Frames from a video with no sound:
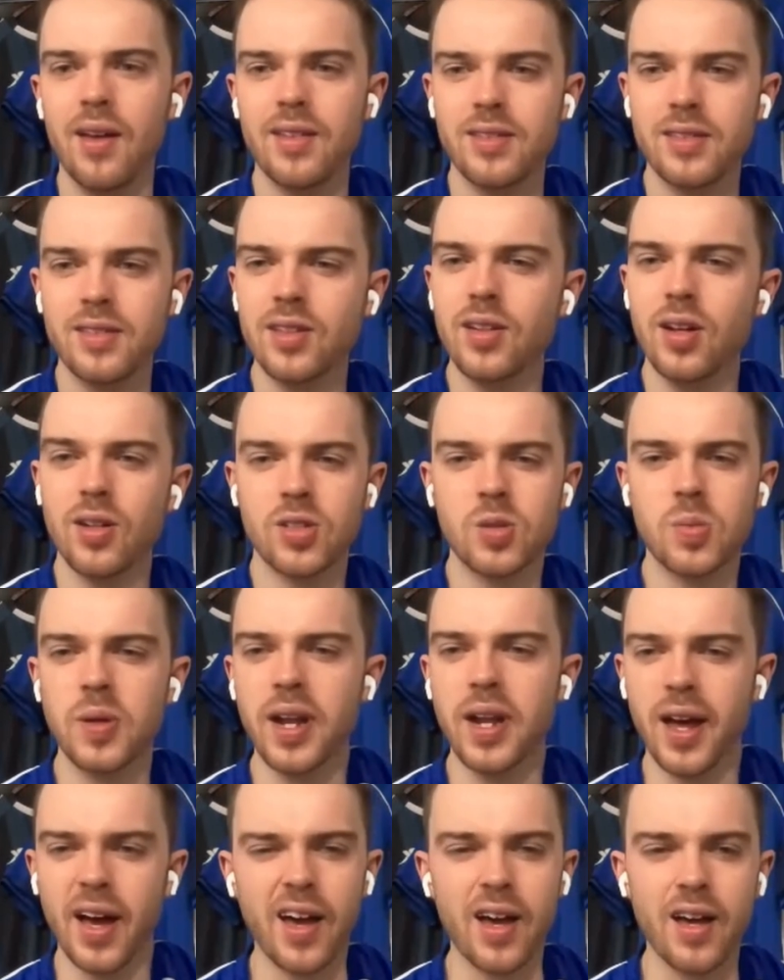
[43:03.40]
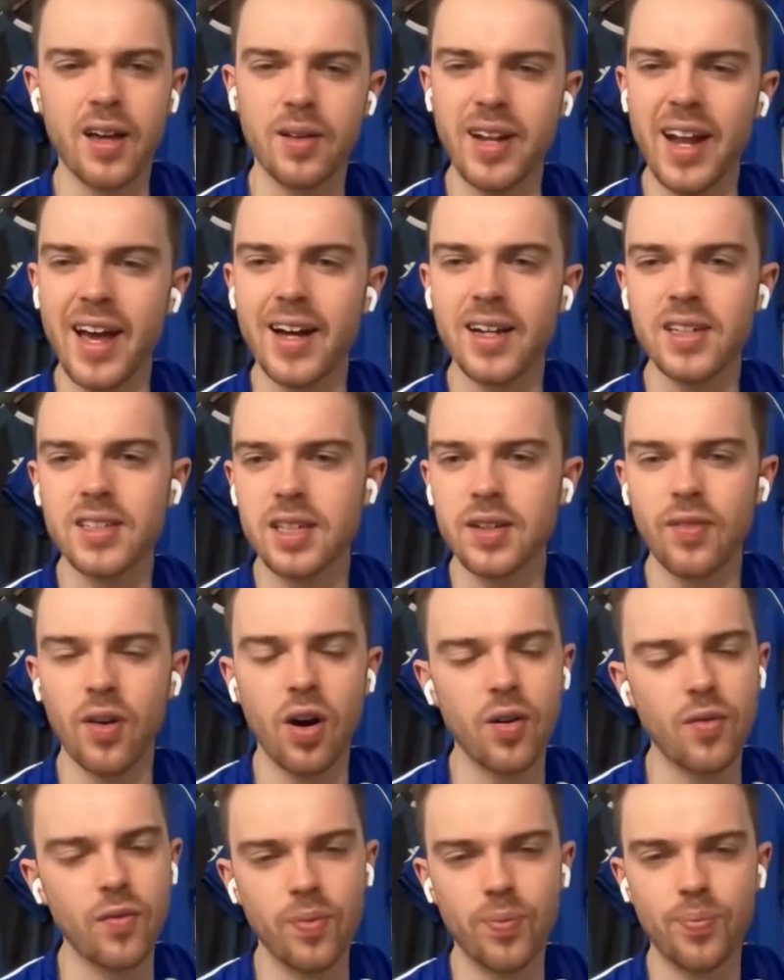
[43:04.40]
not to be negative,
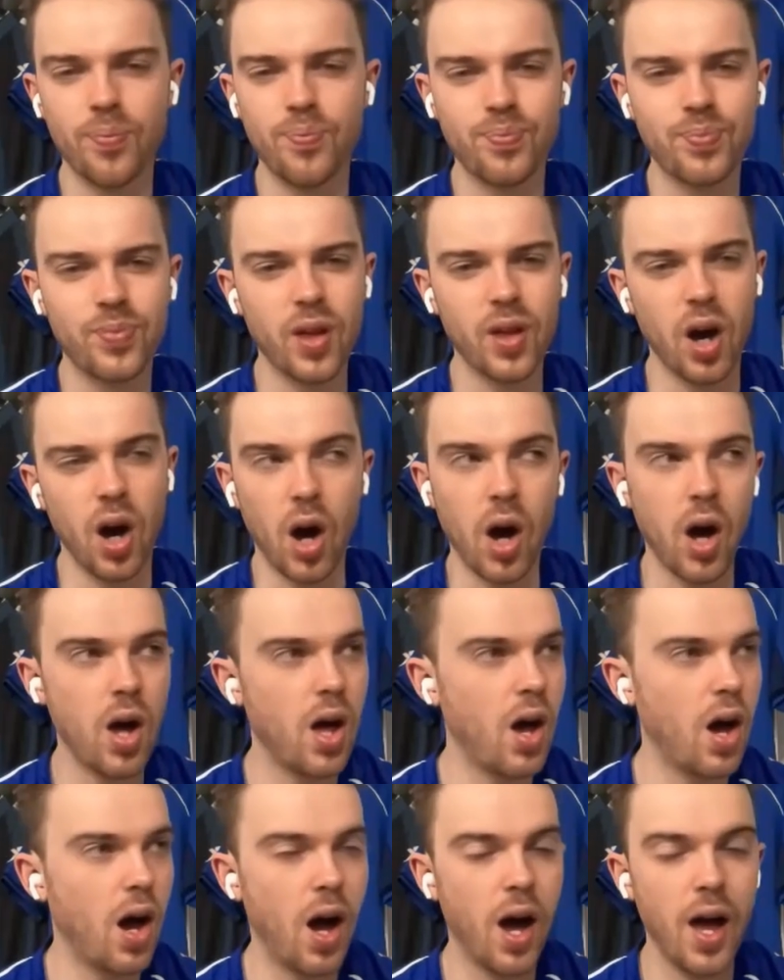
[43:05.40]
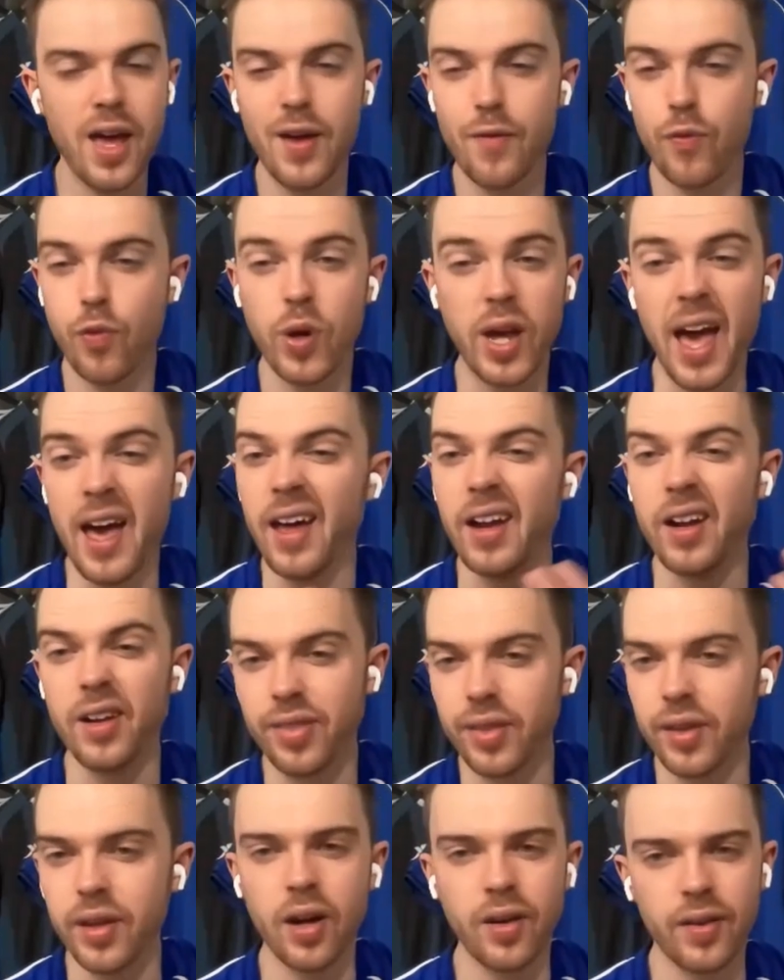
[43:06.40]
if we get
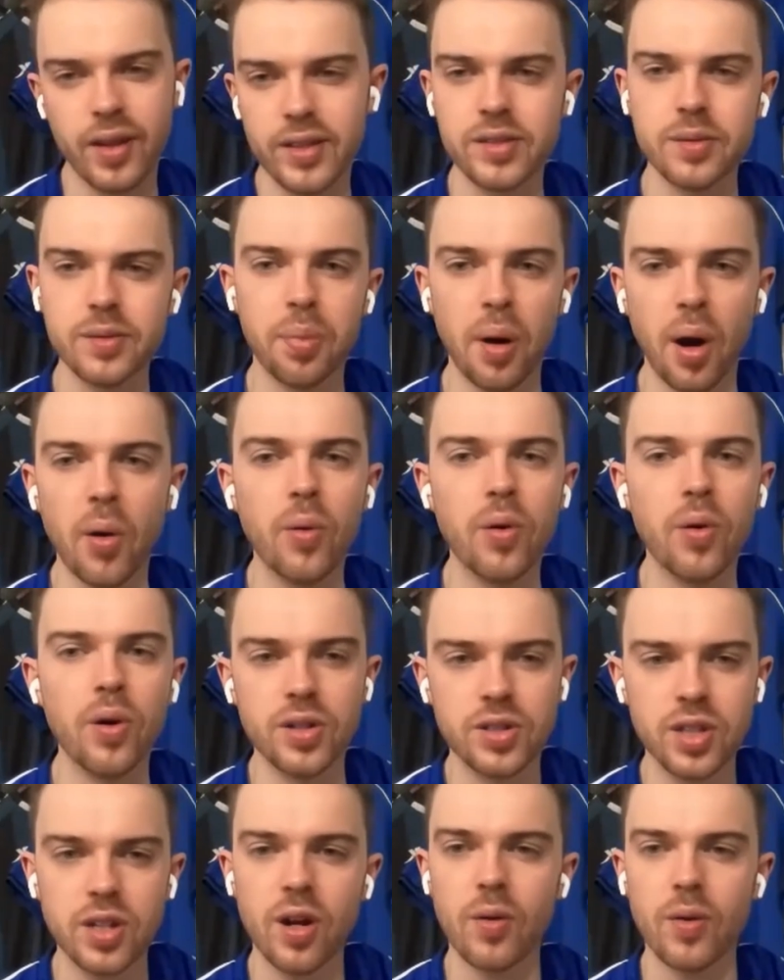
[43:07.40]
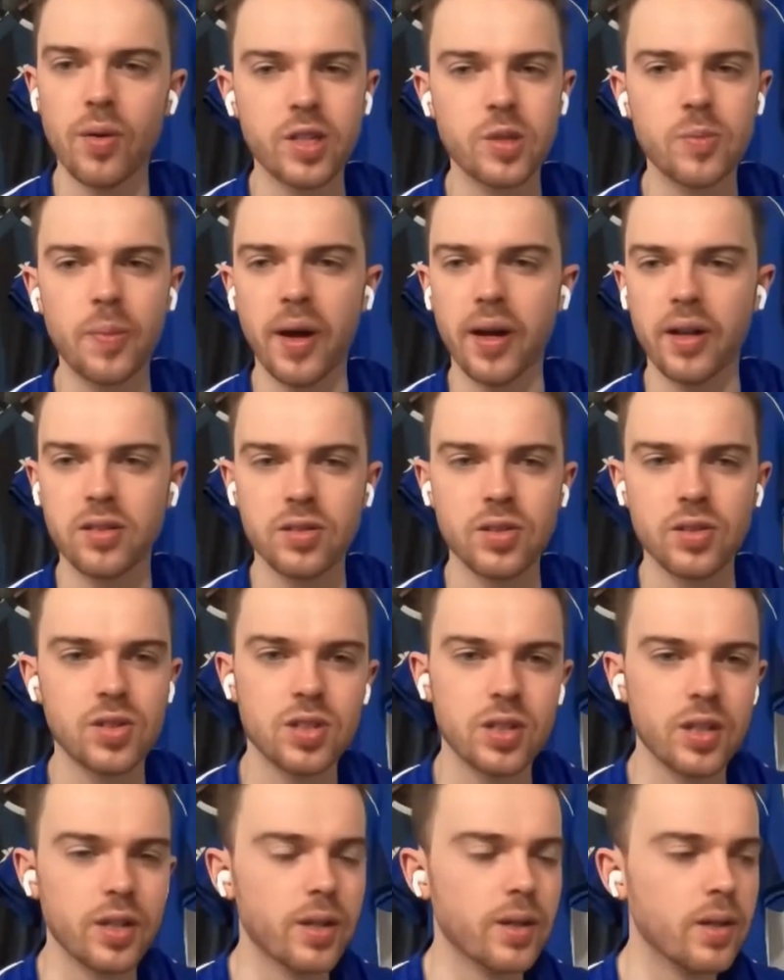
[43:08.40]
anything, I think it's a bonus. I don't expect us
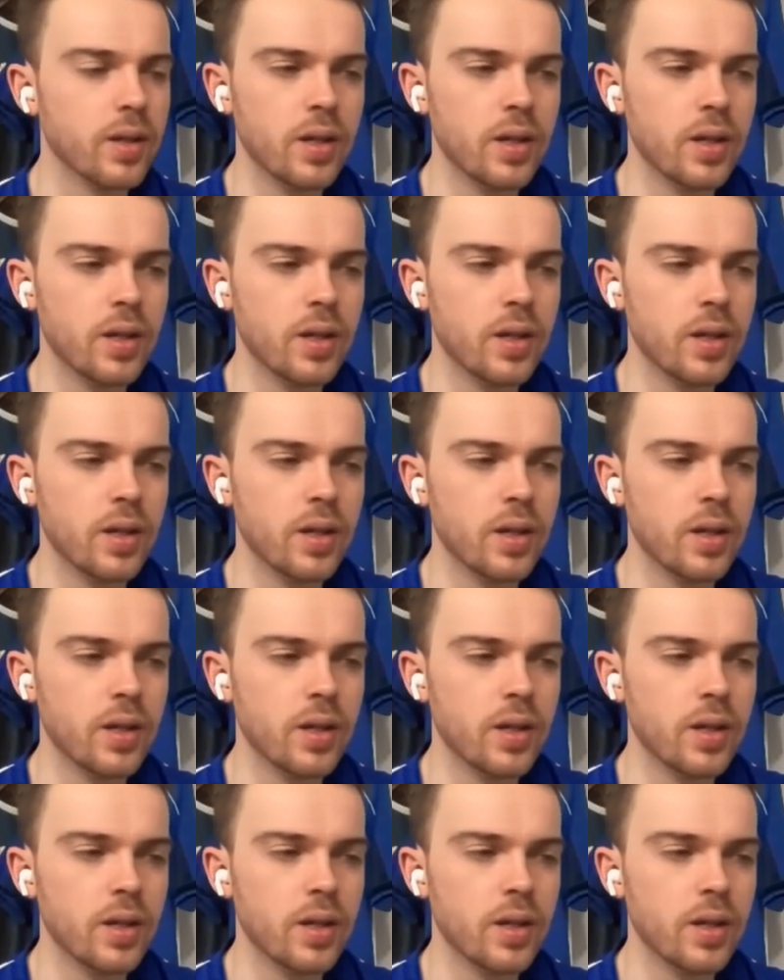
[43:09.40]
to